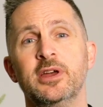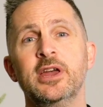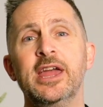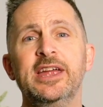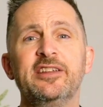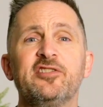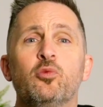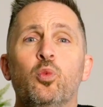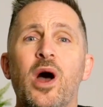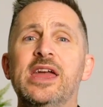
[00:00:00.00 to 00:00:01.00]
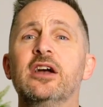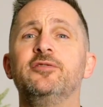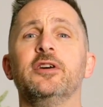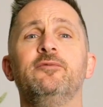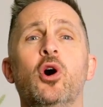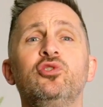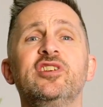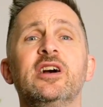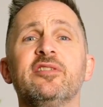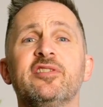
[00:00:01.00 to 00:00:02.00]
It is a way of devoting
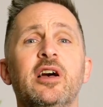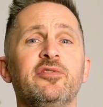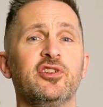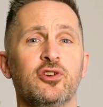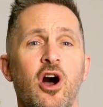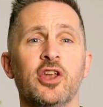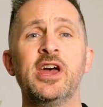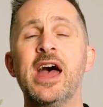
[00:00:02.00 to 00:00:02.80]
ourselves to God